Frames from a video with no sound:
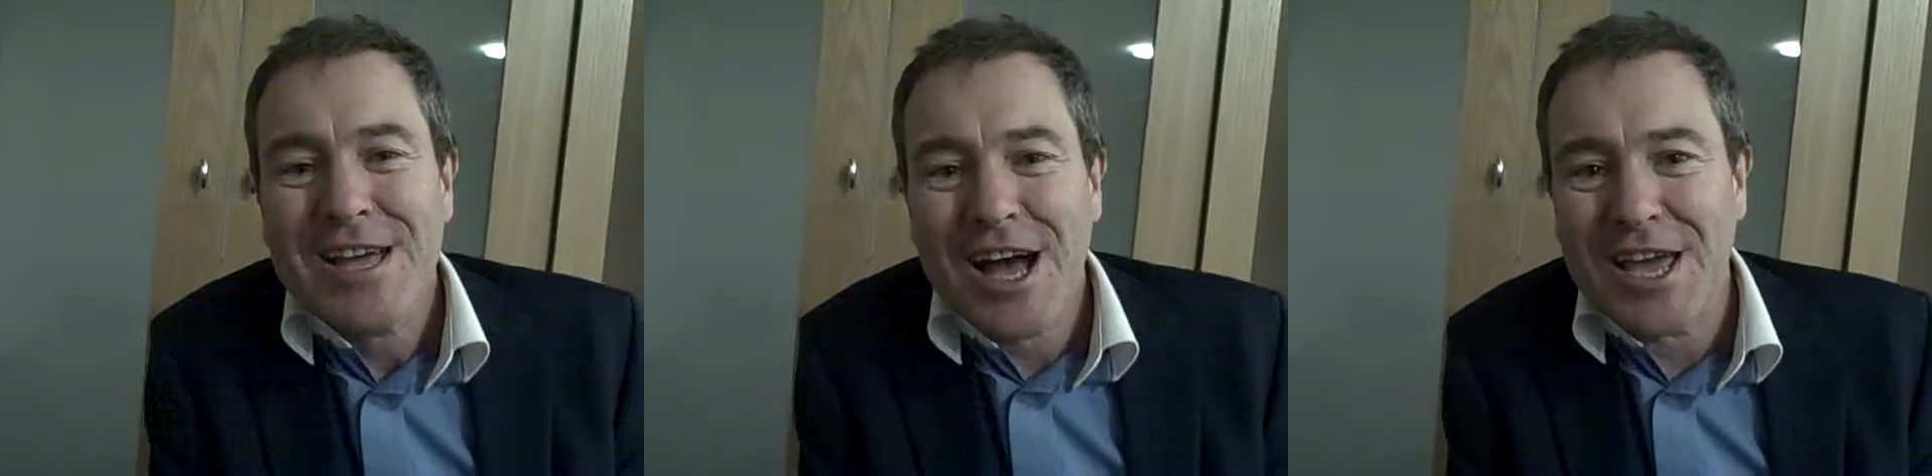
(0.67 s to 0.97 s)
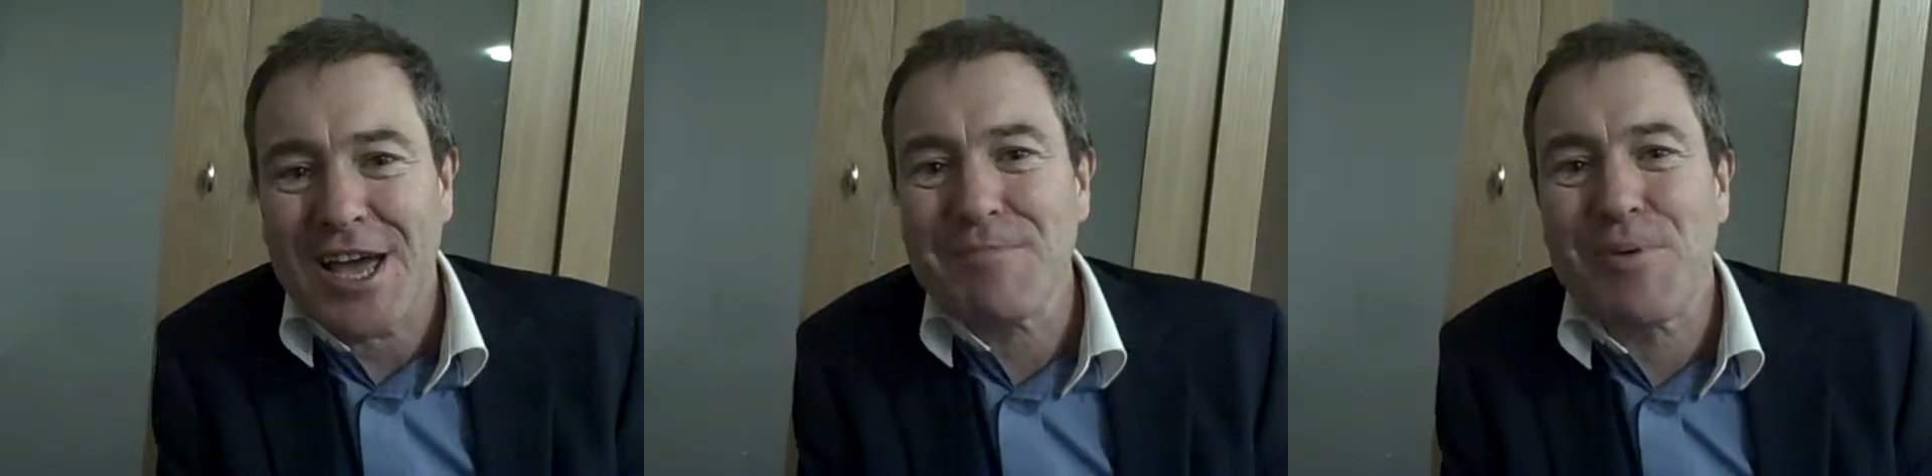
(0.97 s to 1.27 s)

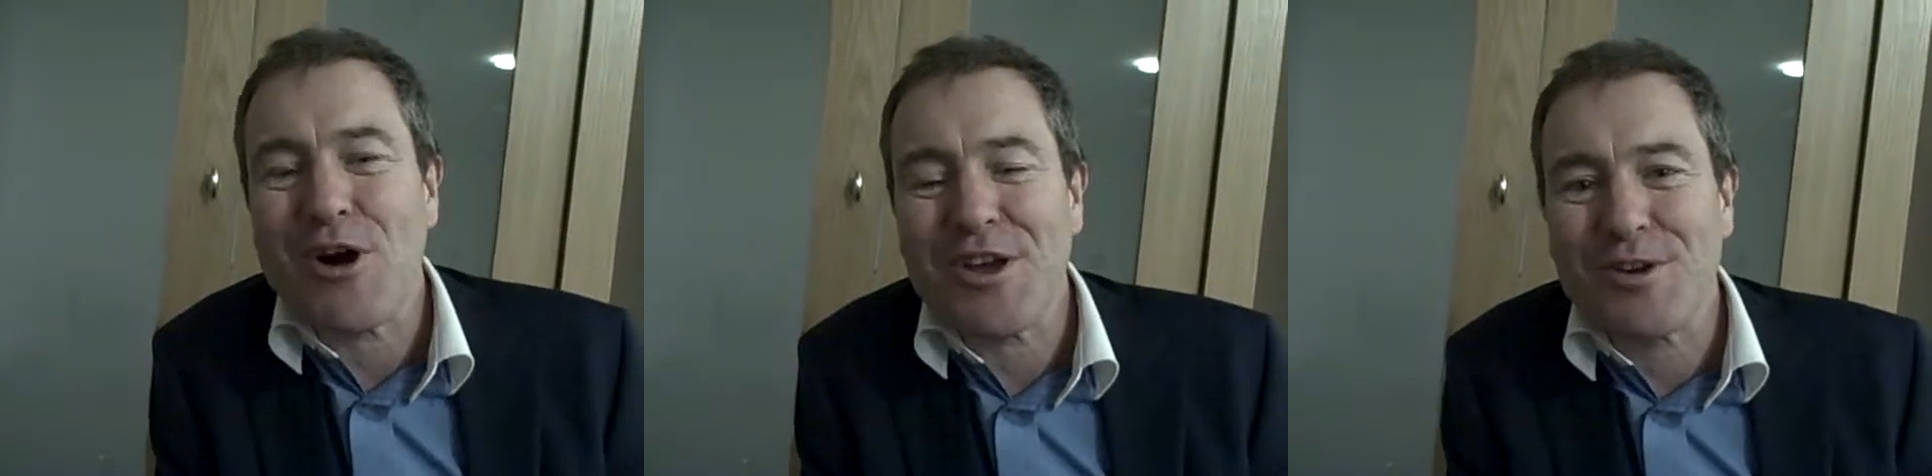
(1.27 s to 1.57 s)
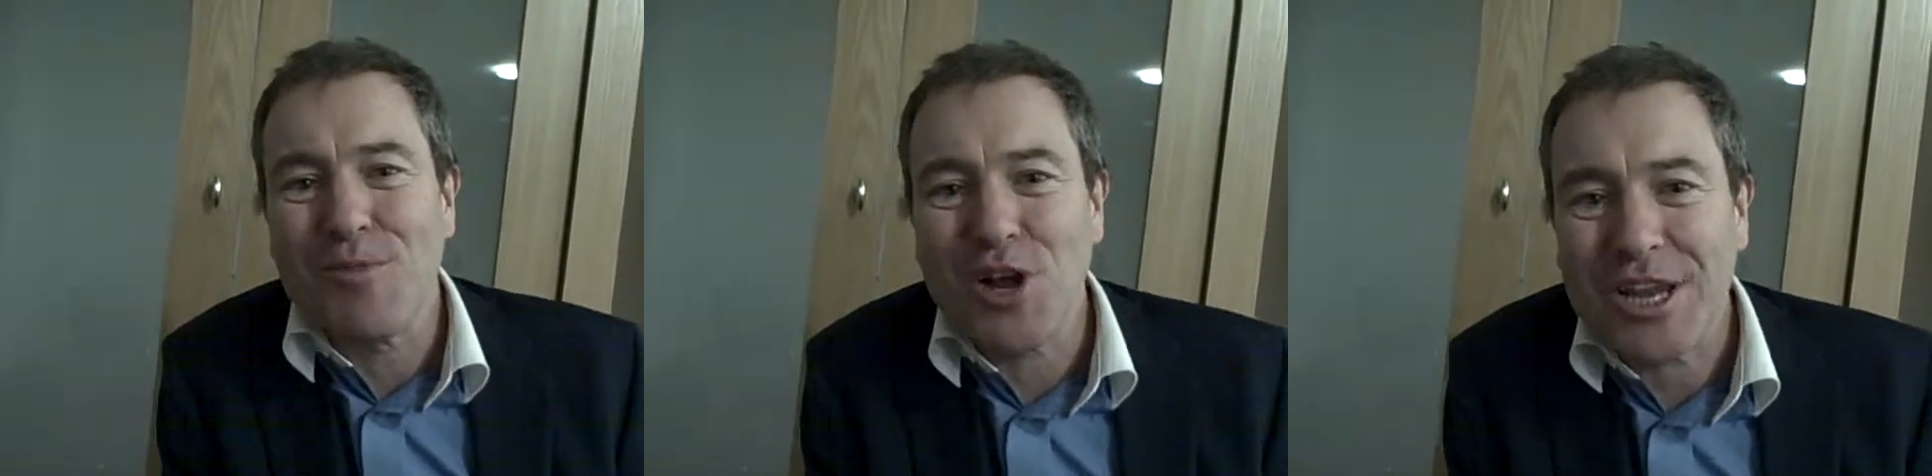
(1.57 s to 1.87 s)
Hi, I'm Padraic
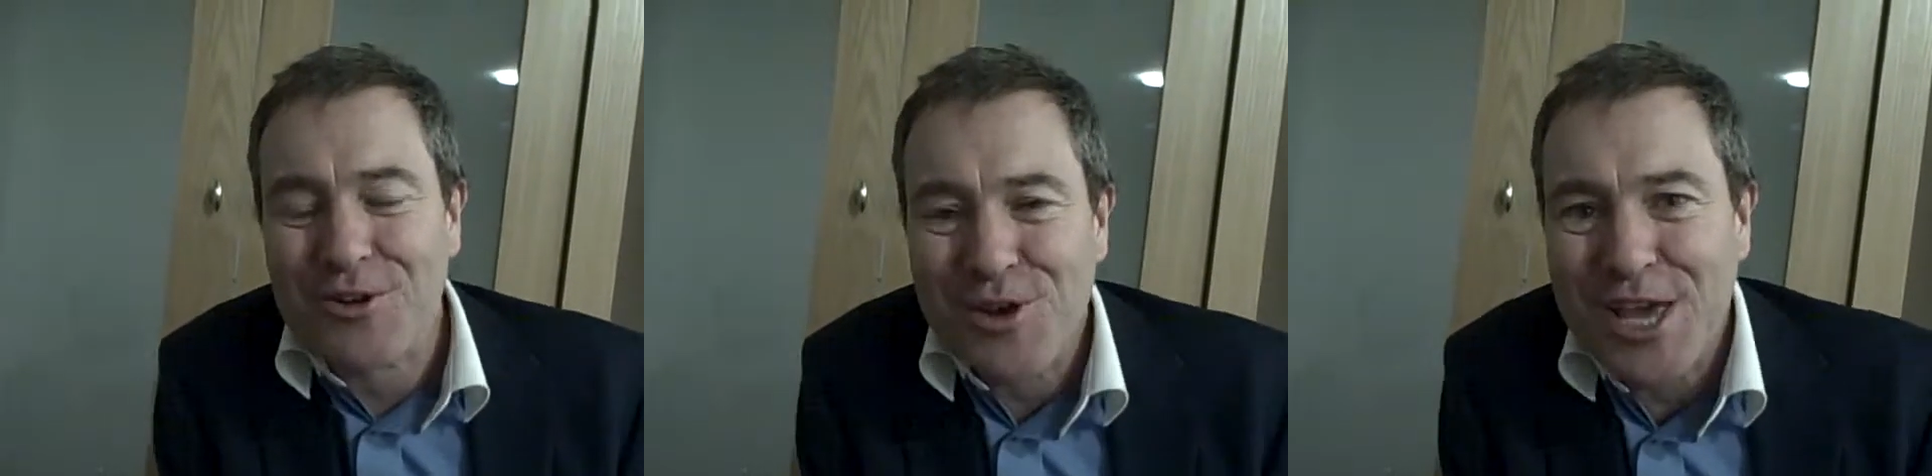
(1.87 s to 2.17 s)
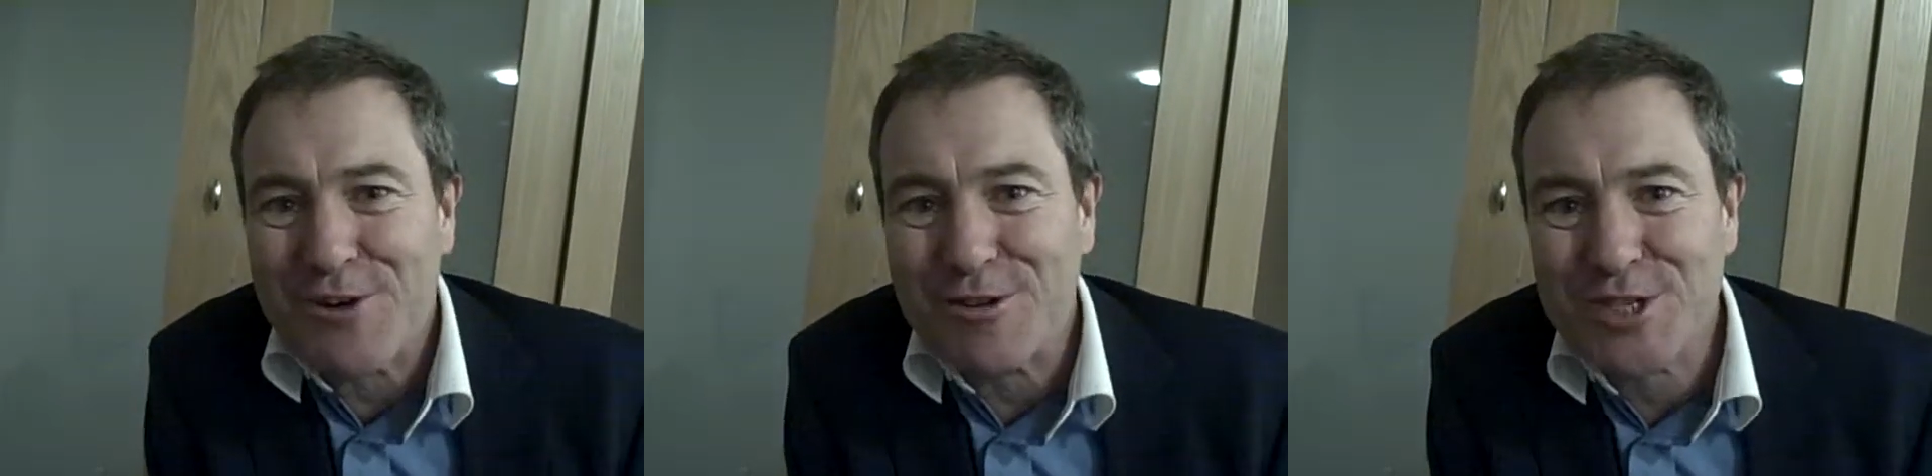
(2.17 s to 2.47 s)
O'Malley,
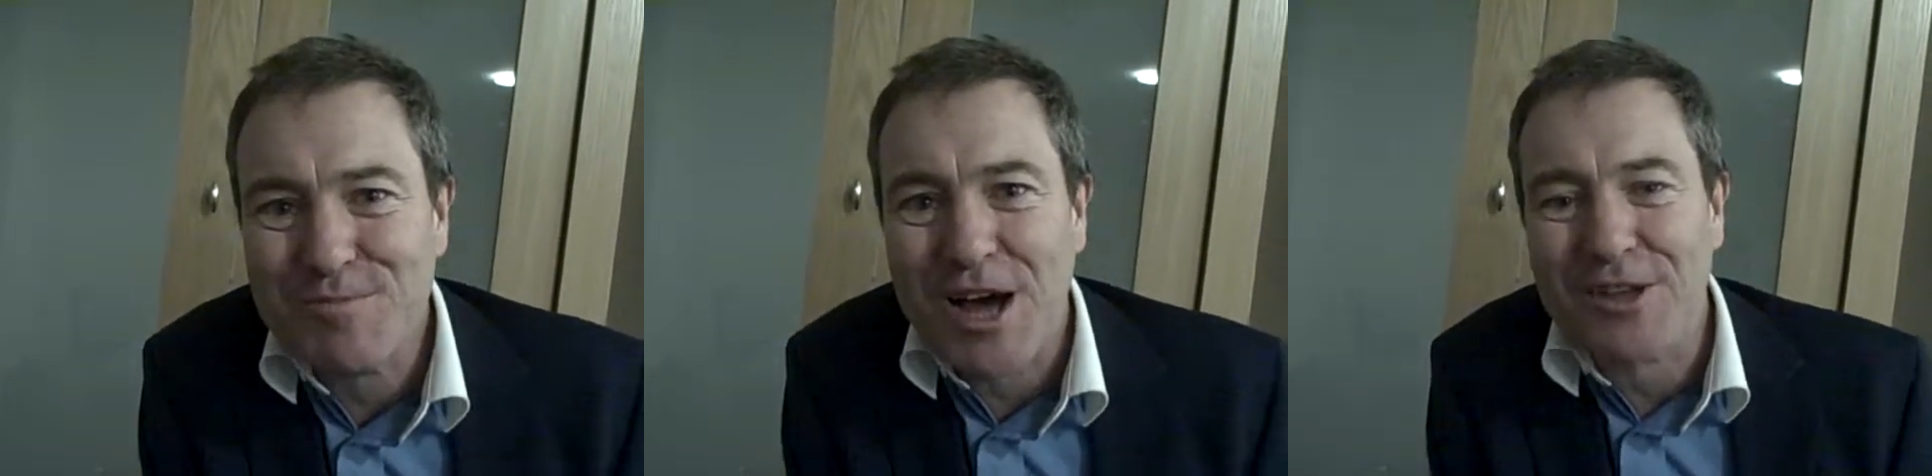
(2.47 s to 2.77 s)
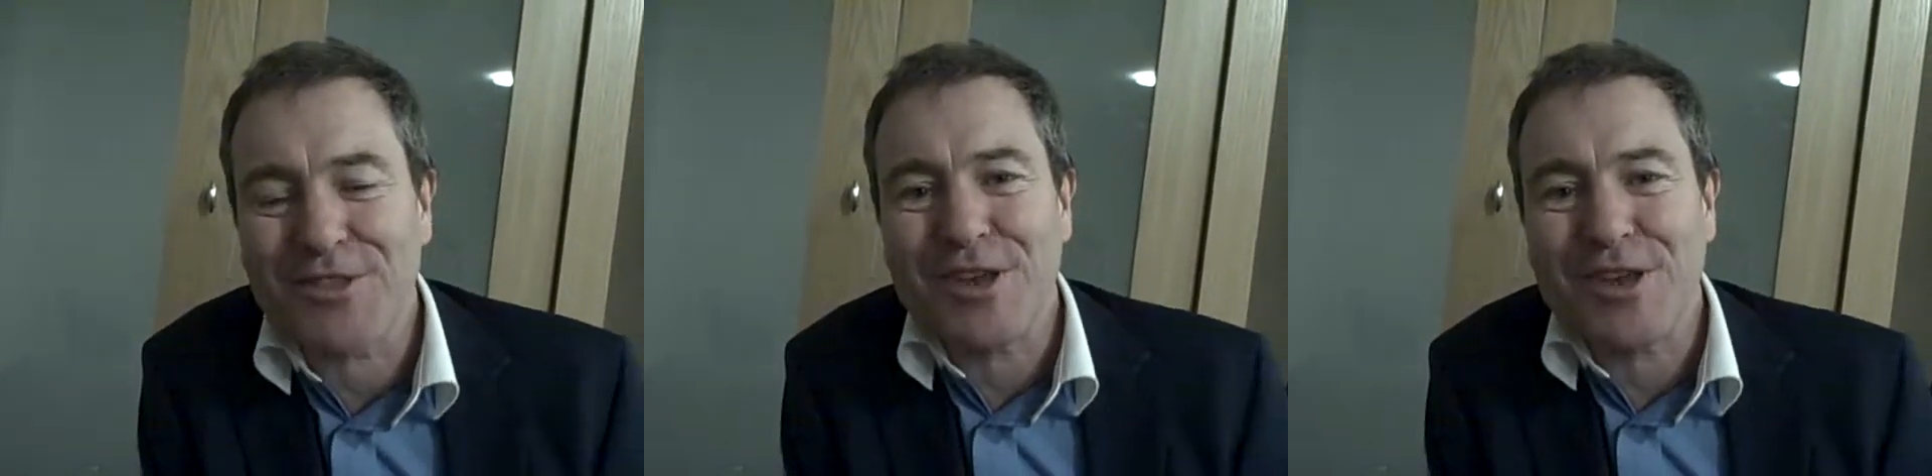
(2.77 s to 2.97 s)
creator of Smocht,